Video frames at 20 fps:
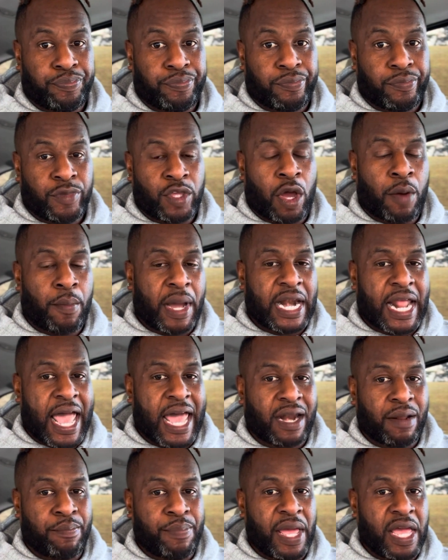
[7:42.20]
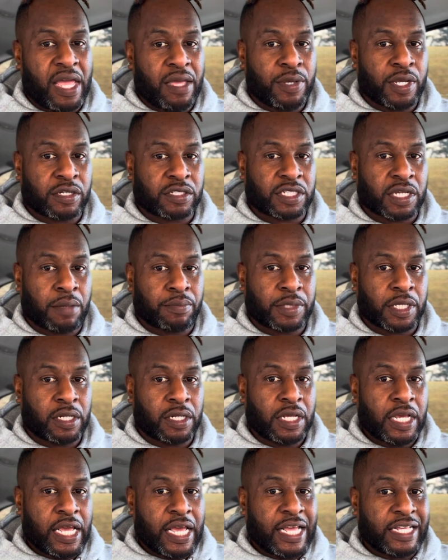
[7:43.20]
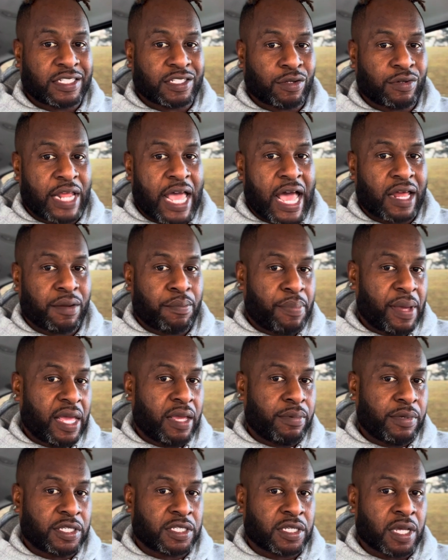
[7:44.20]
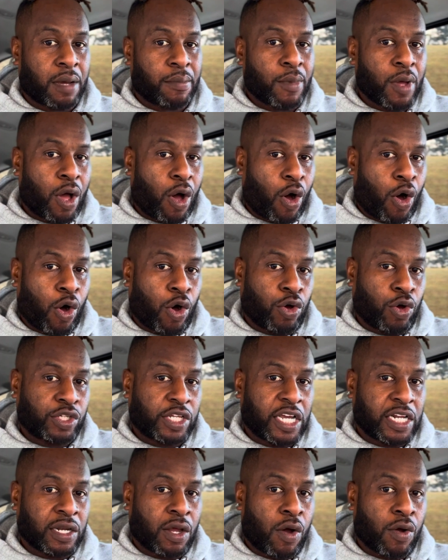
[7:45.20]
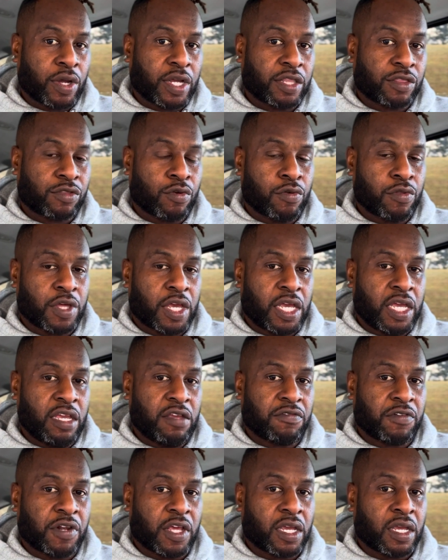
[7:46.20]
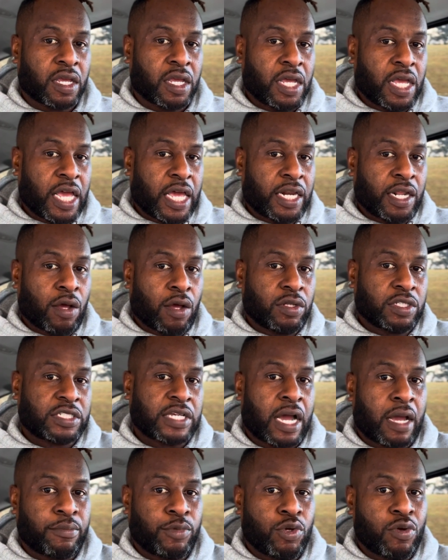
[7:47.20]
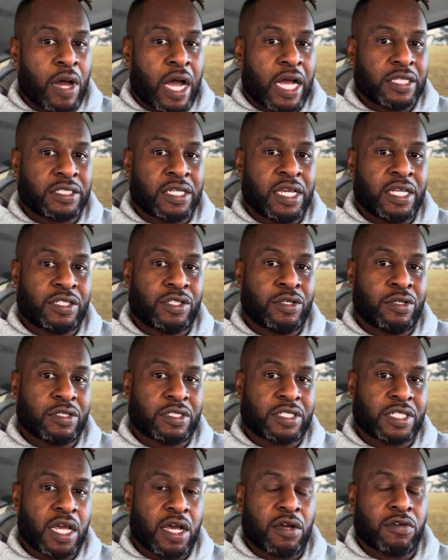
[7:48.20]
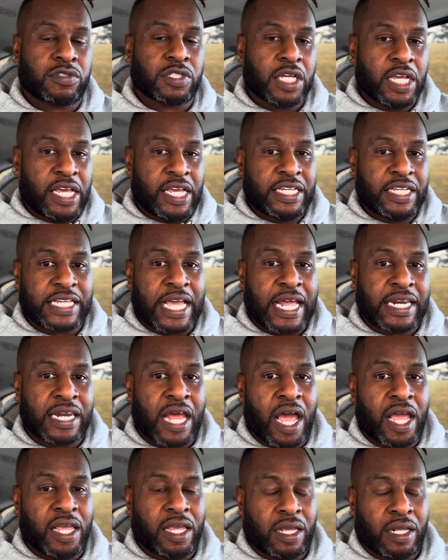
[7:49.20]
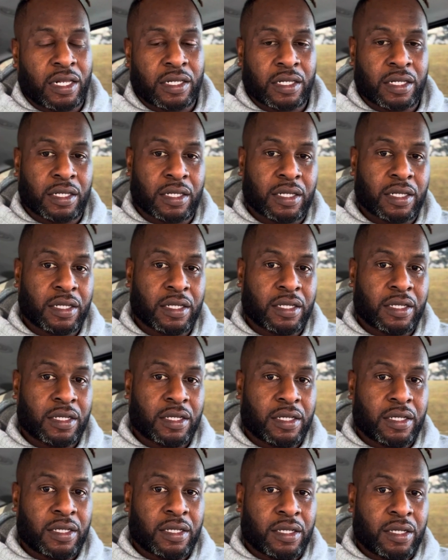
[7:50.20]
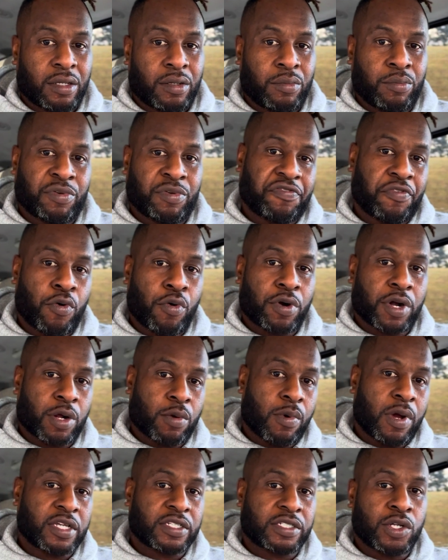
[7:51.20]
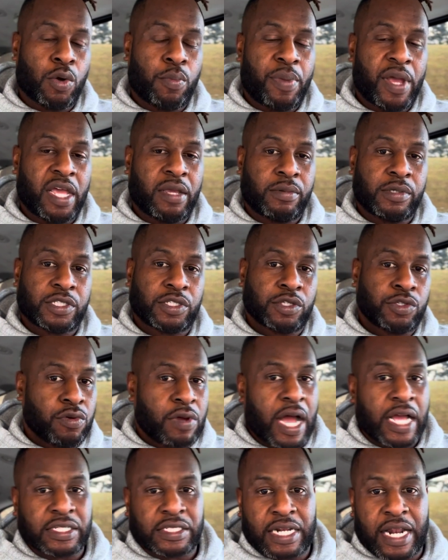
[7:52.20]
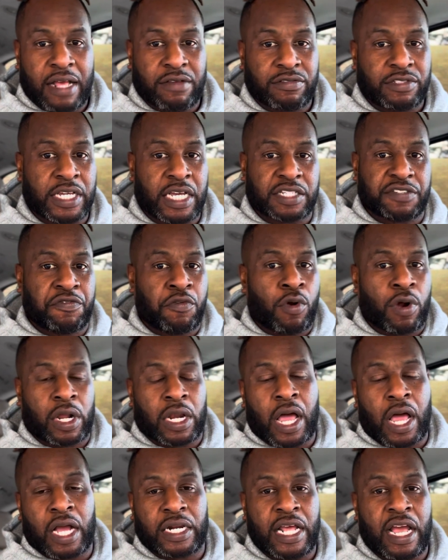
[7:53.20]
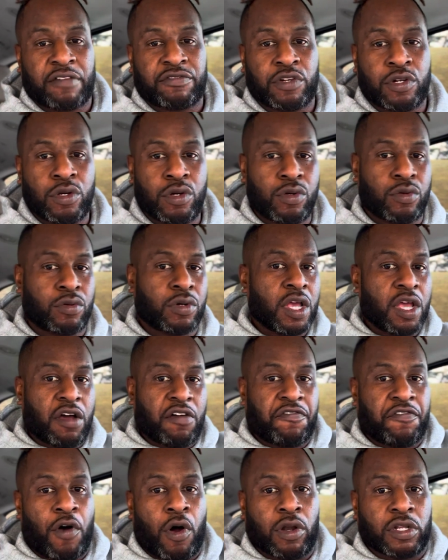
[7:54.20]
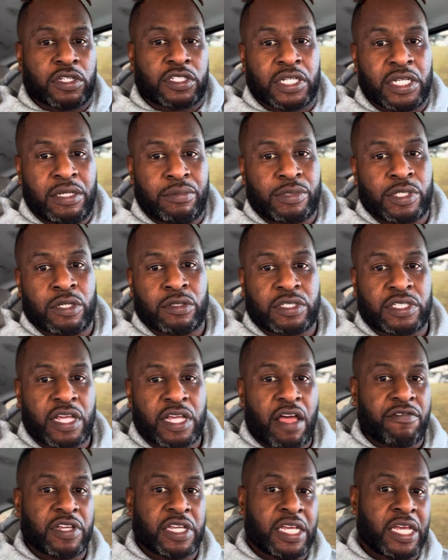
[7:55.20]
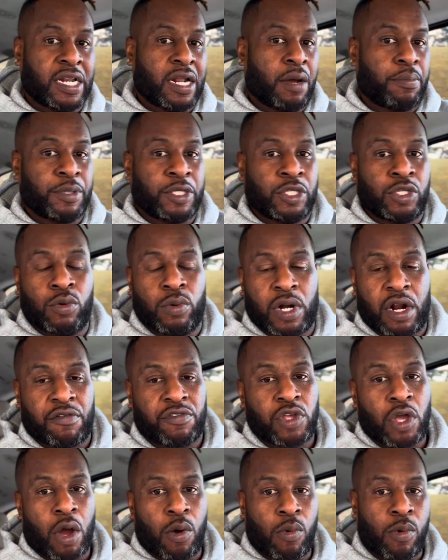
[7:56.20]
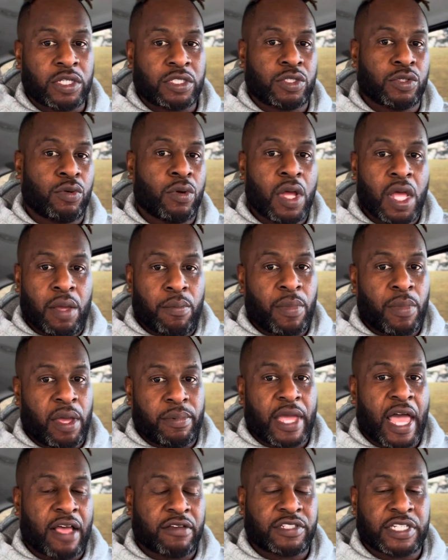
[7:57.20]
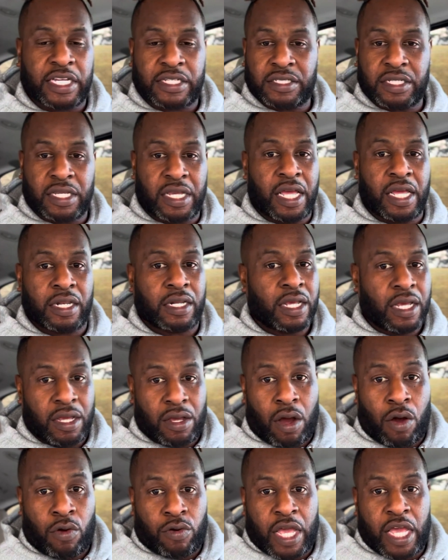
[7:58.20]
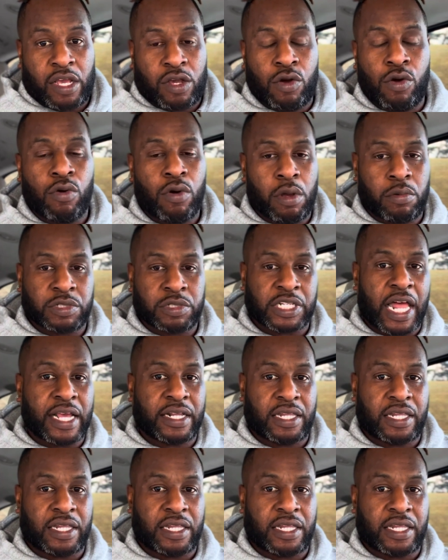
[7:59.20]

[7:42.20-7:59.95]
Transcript: Y'all might have had a baby or something. And so now the baby's up all day long and through the evening. And the only time you guys get to yourselves is at night. Before, there was no baby, so you guys could have sex 4 o'clock in the afternoon, fall asleep till 7, get up and do whatever y'all want to. Maybe have sex again. Okay, cool. It was like